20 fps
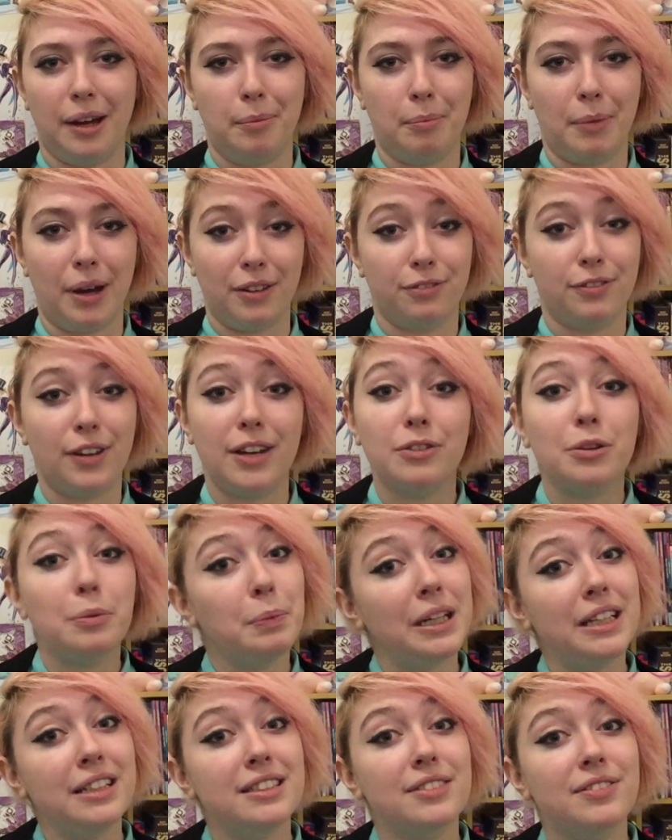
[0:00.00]
my
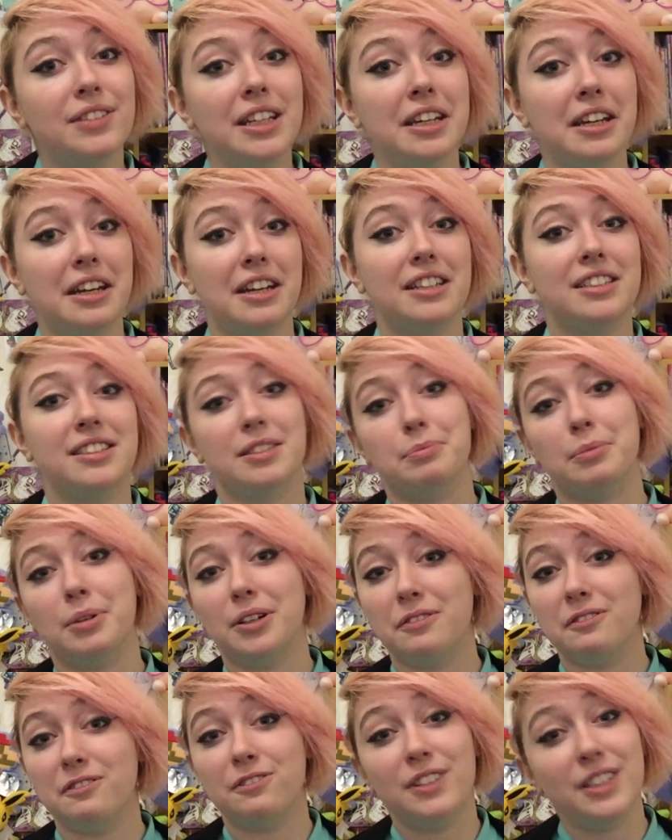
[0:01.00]
favourite piece of the year, some
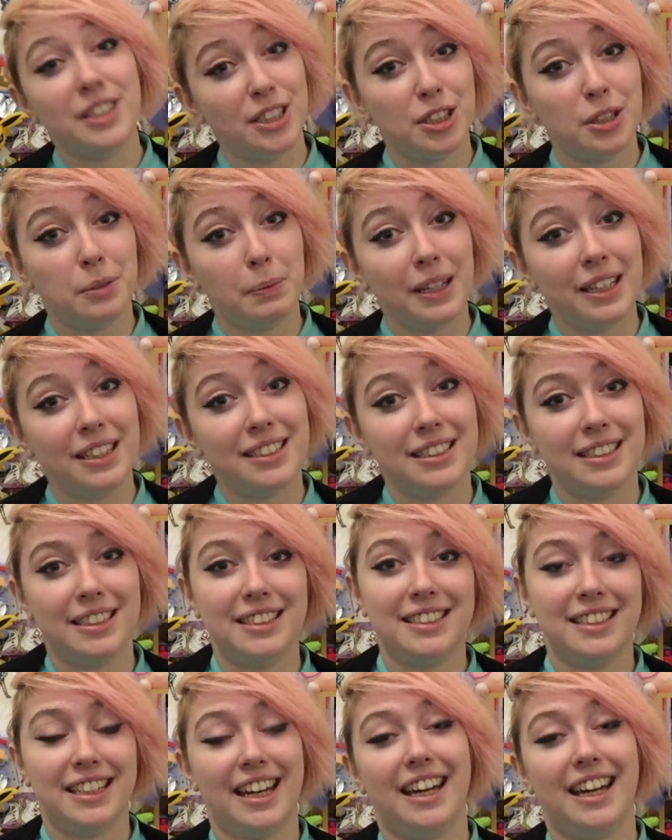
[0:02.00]
unfinished pieces,